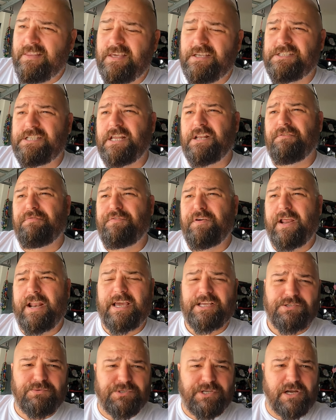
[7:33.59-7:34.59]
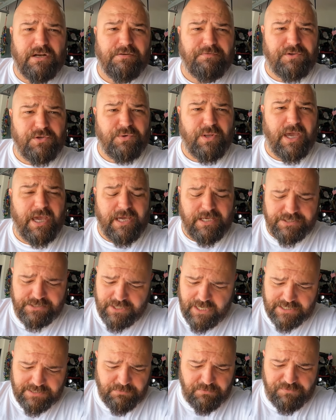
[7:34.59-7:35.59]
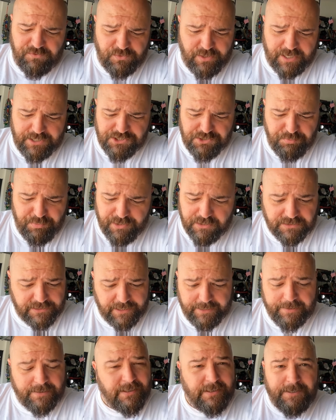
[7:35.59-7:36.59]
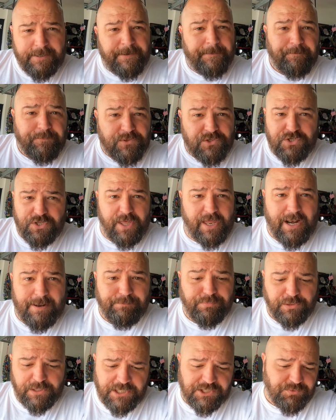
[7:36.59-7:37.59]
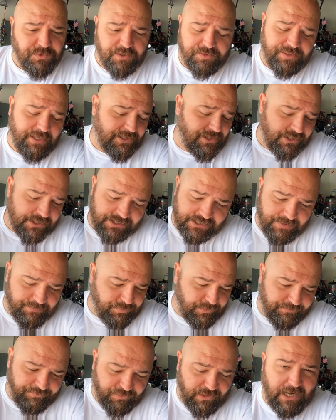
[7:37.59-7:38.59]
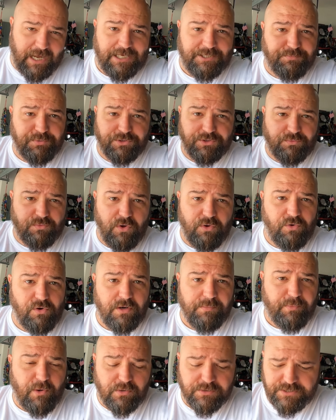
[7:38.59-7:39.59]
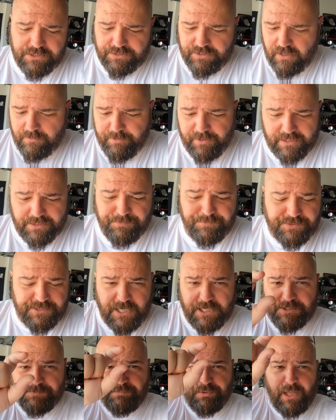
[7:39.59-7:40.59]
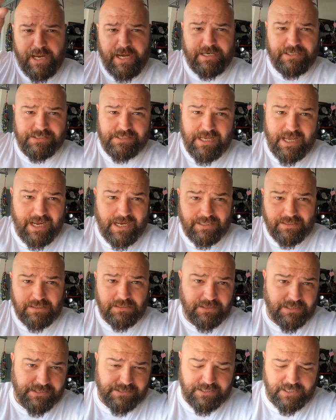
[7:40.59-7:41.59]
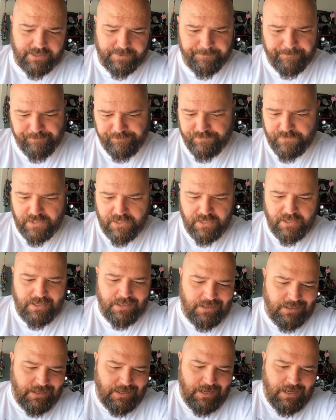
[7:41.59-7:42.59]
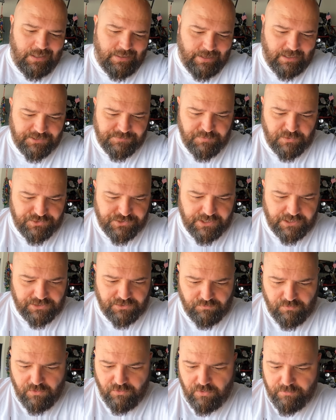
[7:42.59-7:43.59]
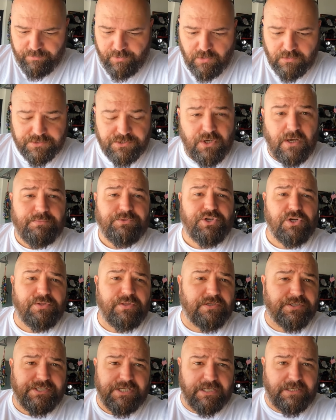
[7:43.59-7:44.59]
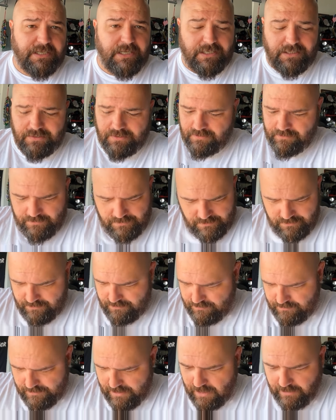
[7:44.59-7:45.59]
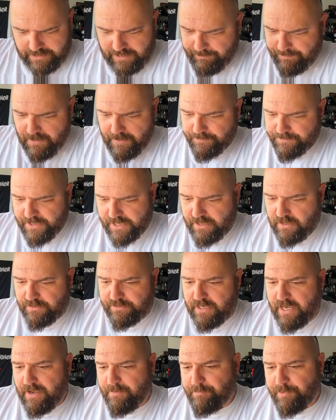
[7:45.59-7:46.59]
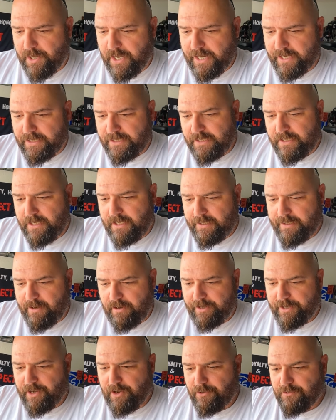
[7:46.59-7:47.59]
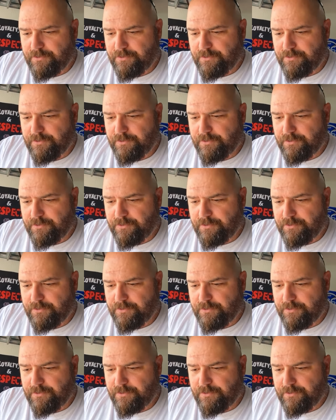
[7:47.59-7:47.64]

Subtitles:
they sent it FedEx, it was here in a few days, it takes them a few days to build it. So that I'm pleased with. They just simply forgot to put the rotor and the bolts in there, but it says plain as day in the listing that I'm supposed to get the rotor and bolts. So I'm sure they'll send it. I'll keep you updated on that, but there you